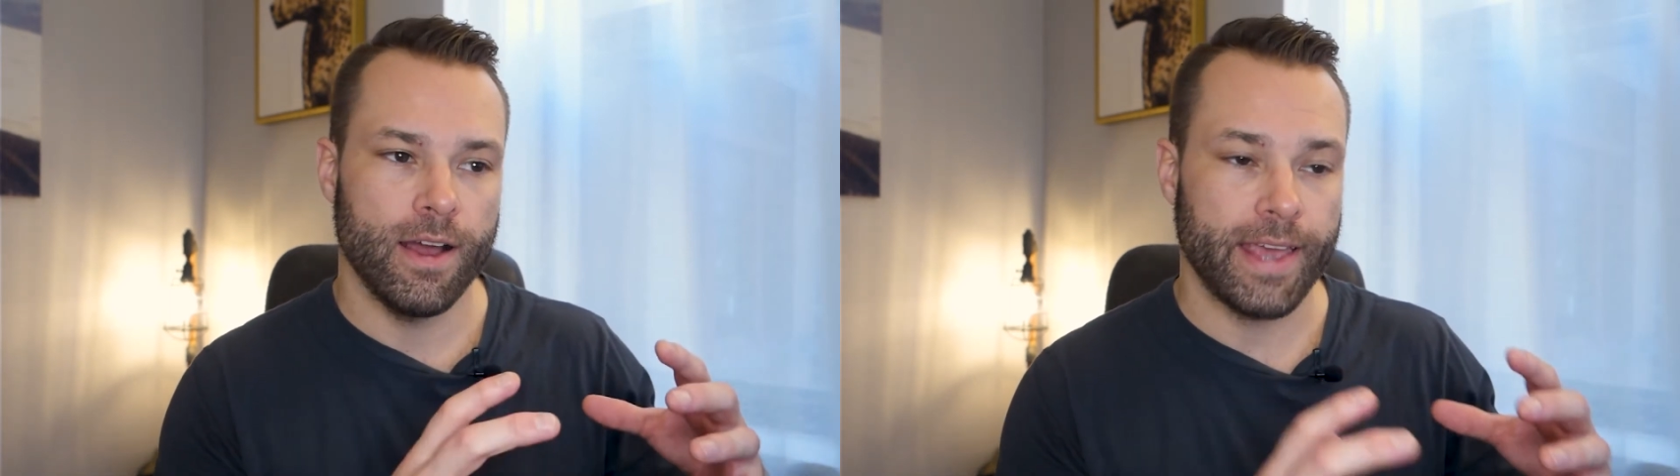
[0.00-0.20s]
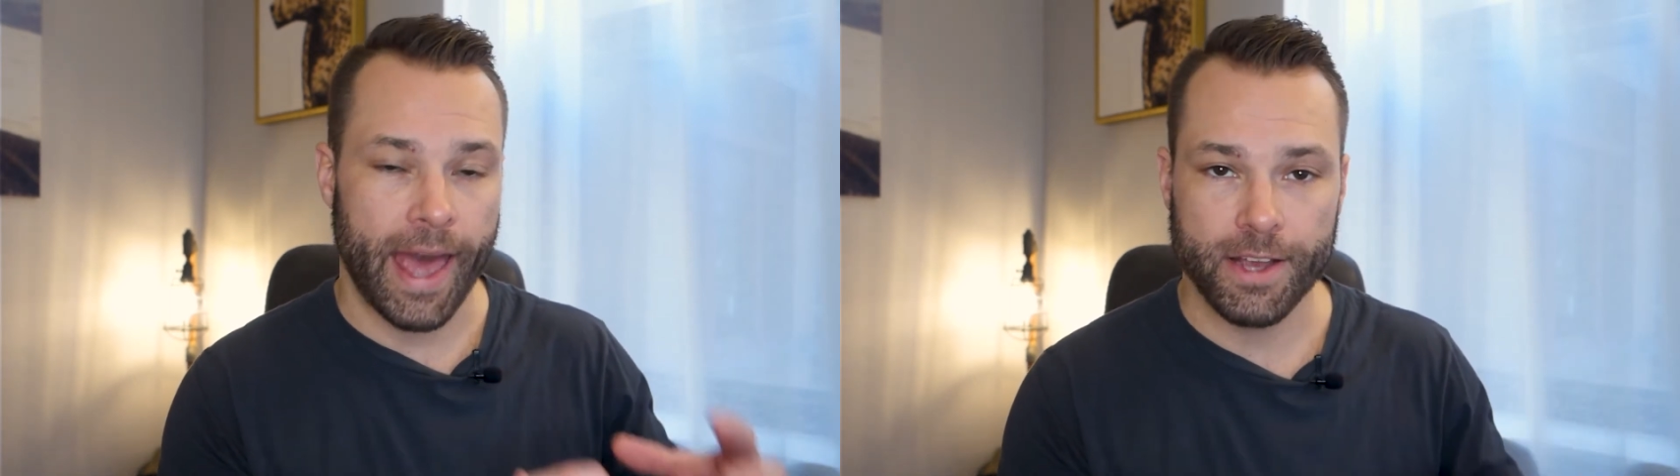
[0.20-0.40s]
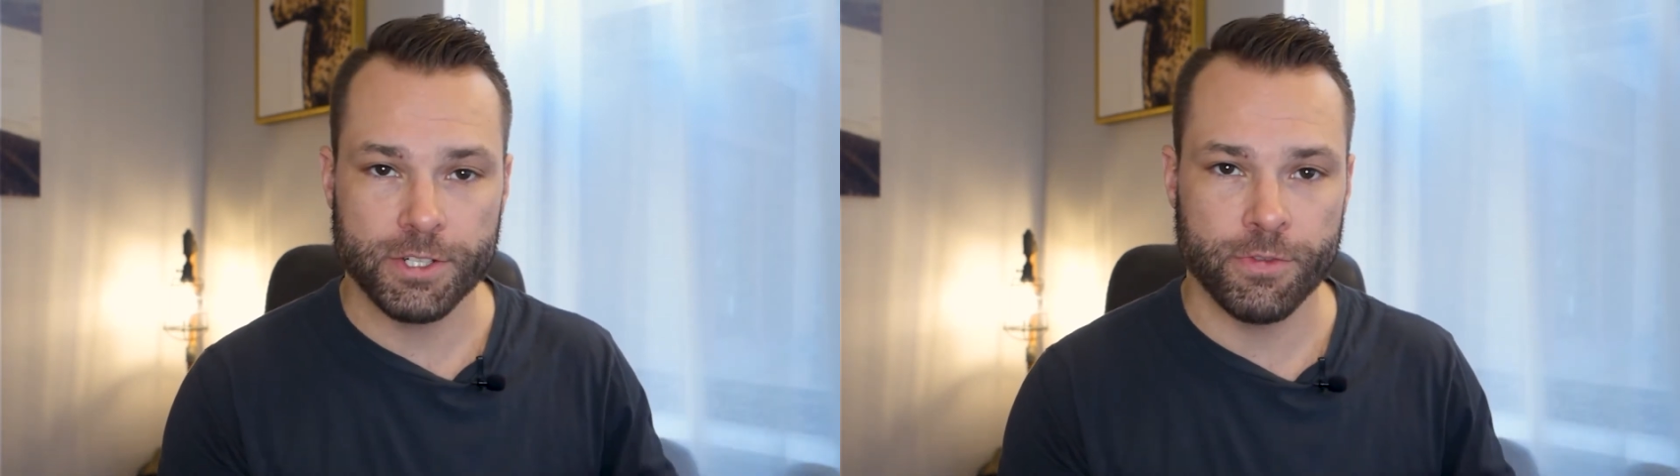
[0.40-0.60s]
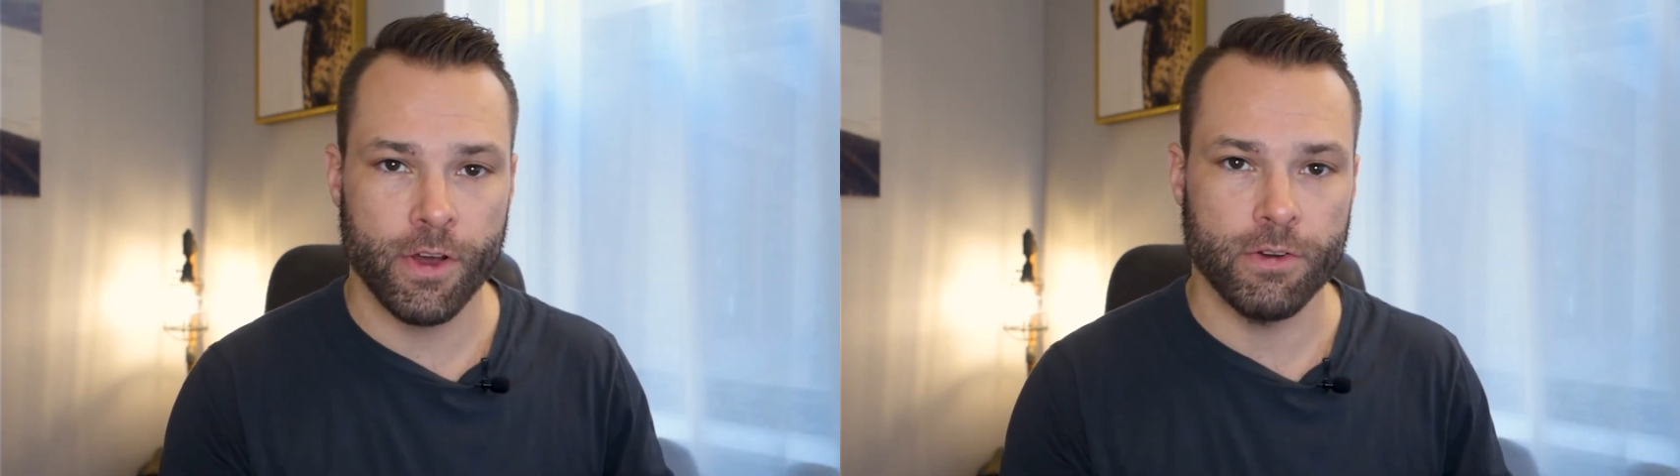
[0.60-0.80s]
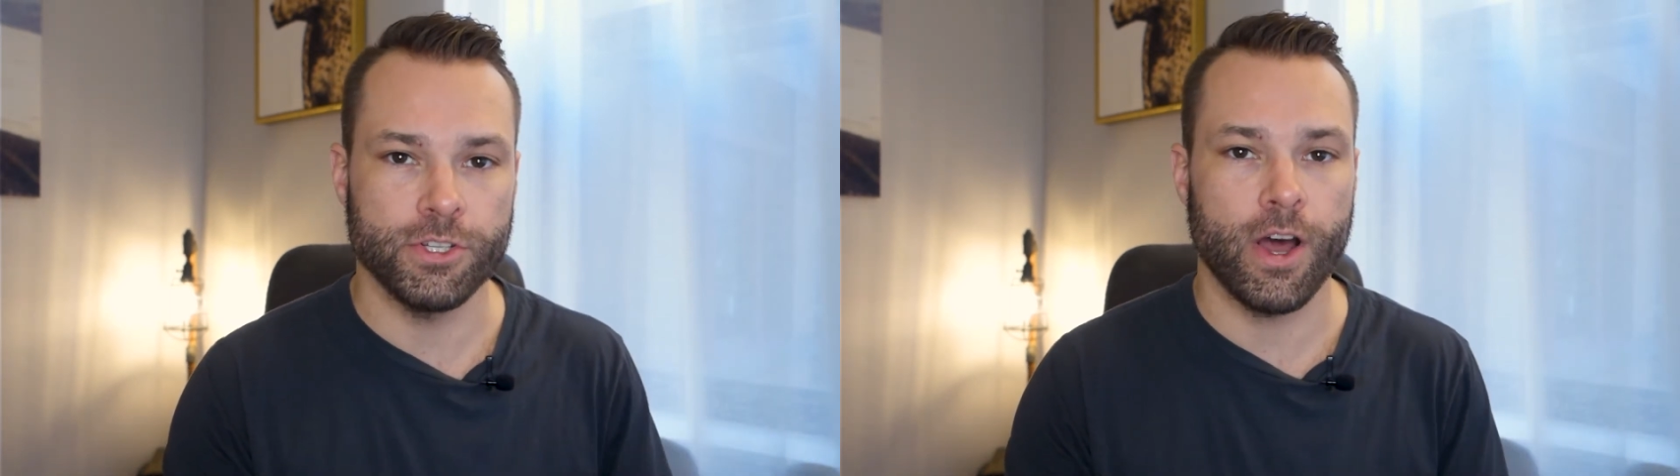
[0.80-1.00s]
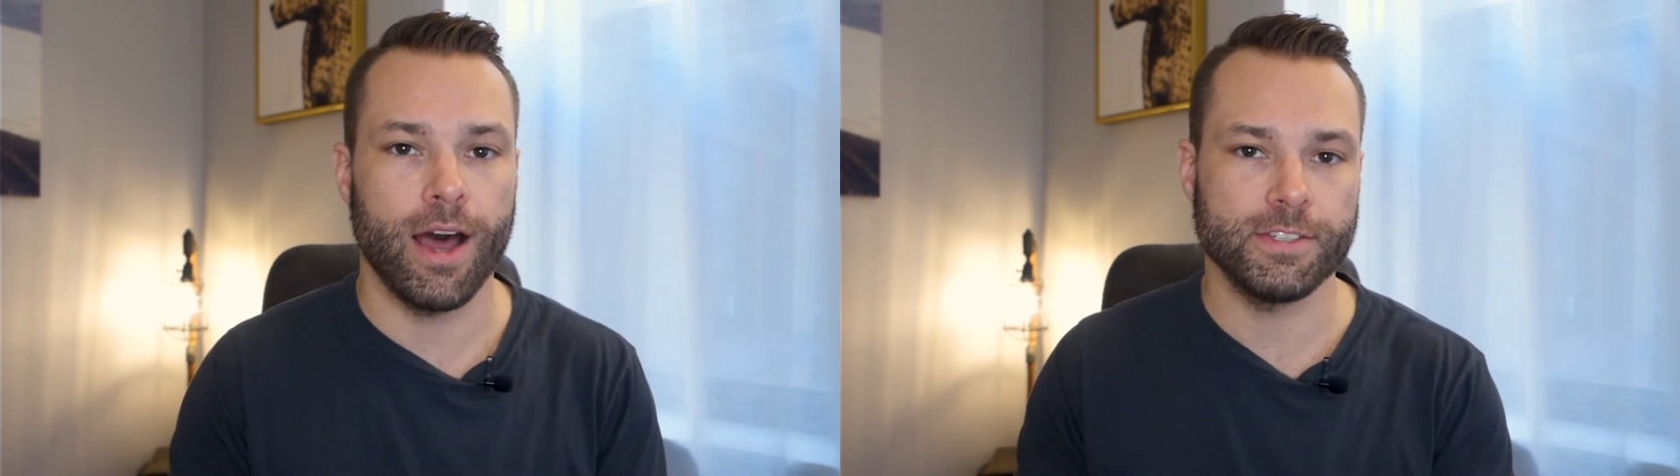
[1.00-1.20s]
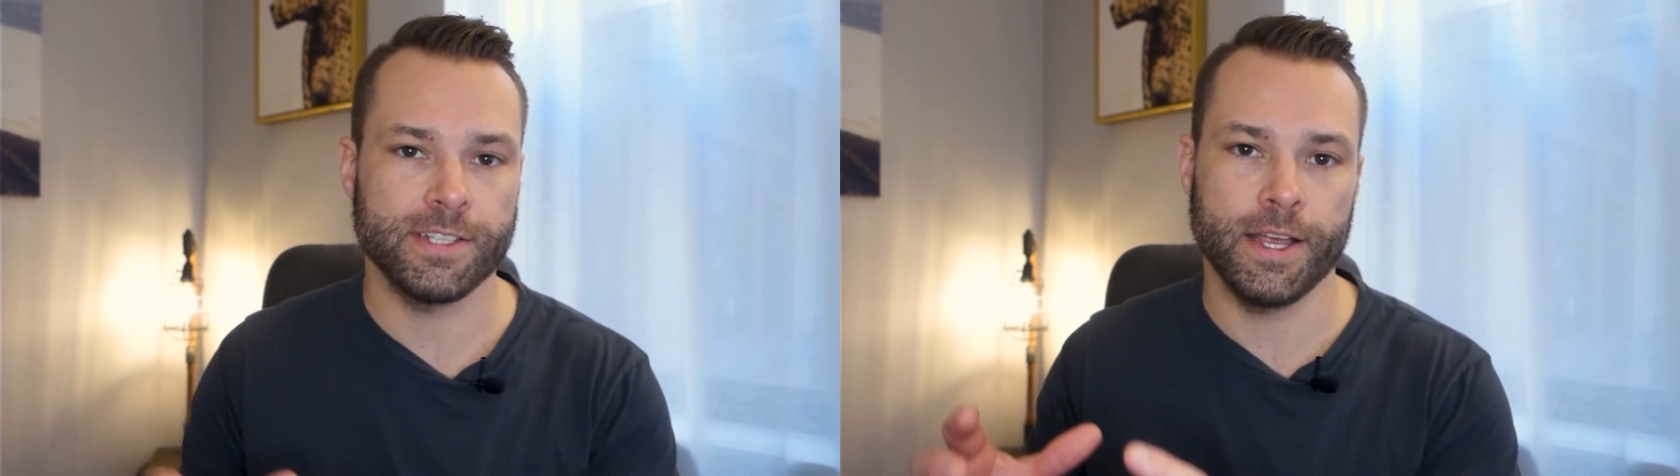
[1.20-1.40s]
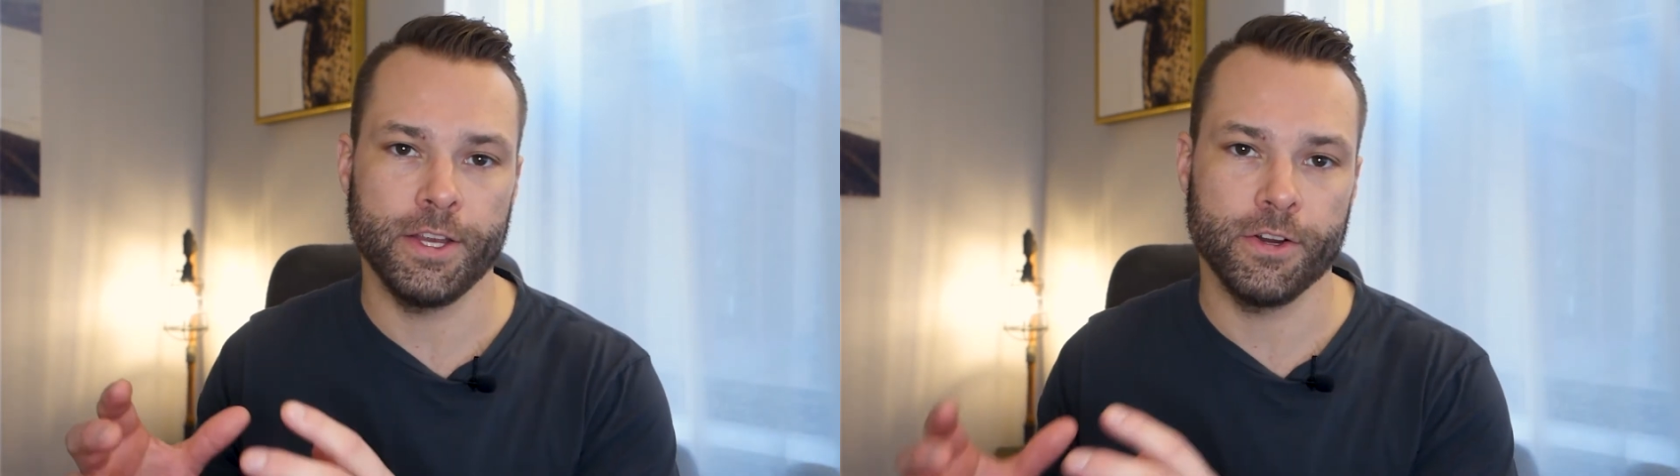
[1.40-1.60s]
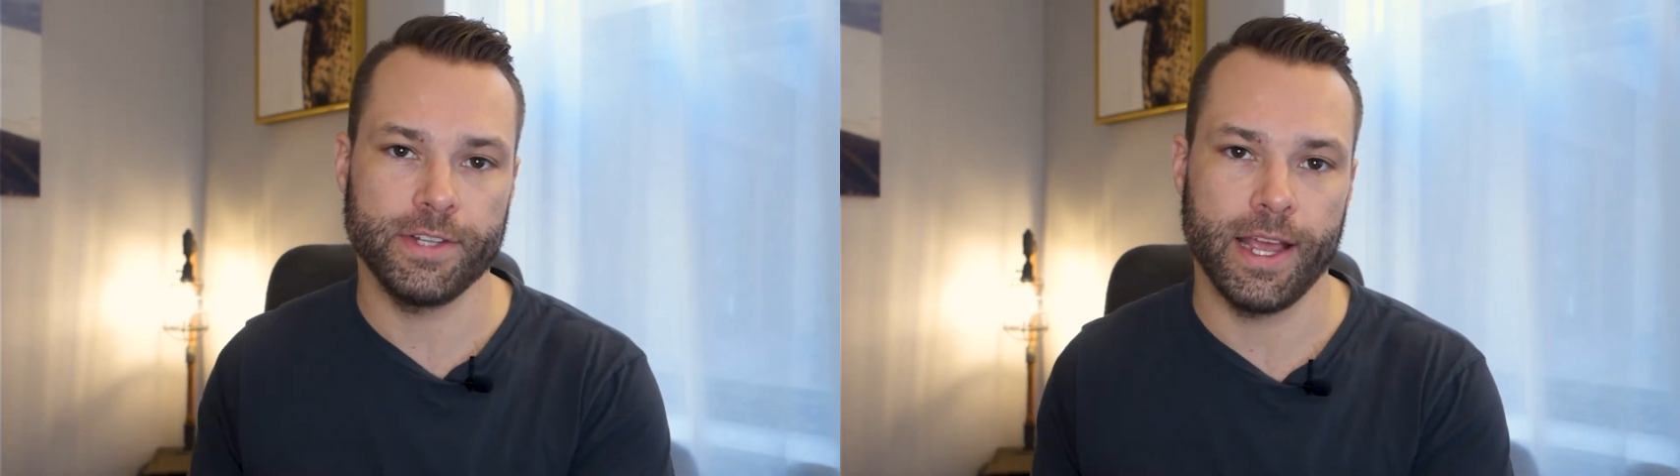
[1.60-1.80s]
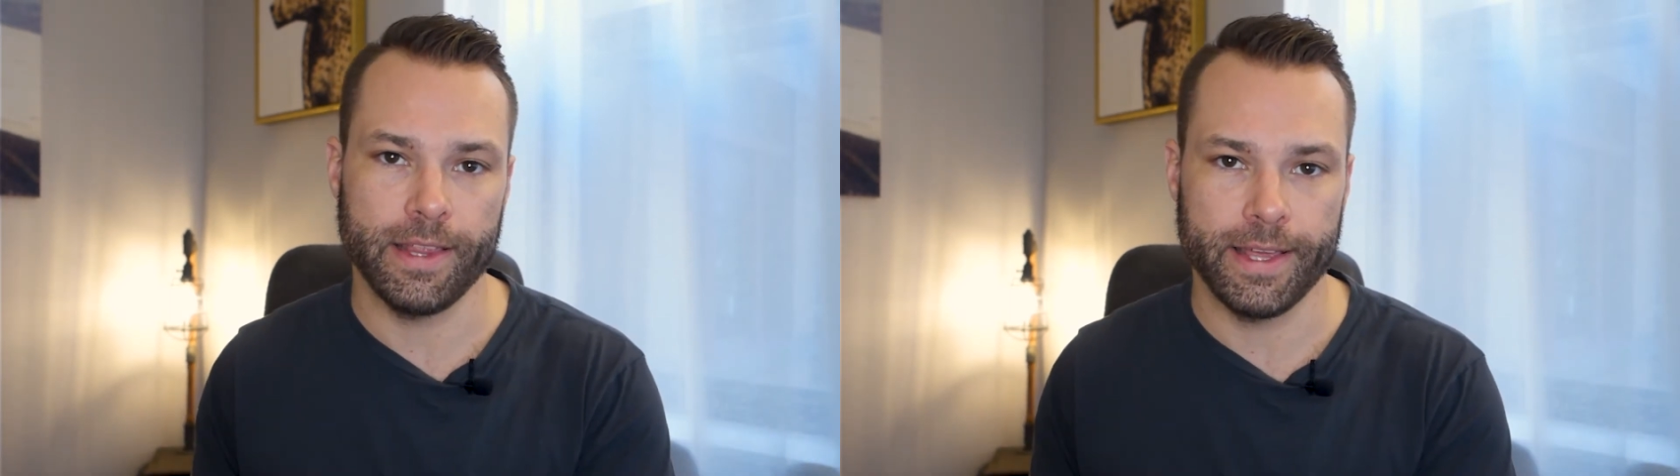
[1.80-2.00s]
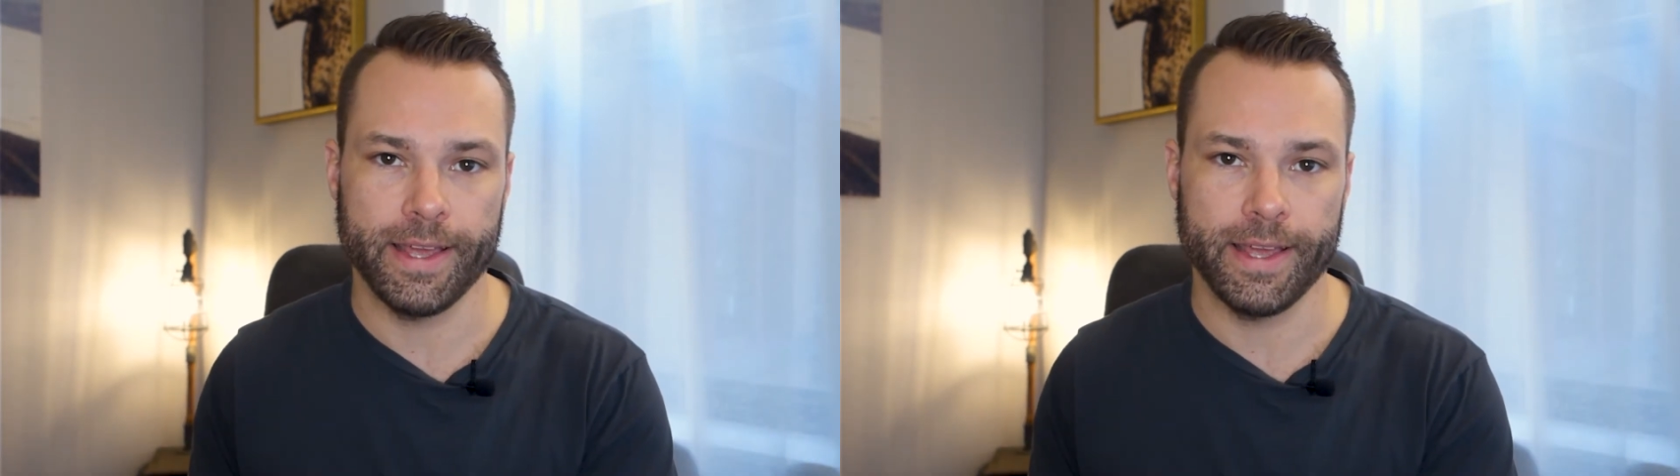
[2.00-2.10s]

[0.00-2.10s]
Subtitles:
cash flow to offset your daily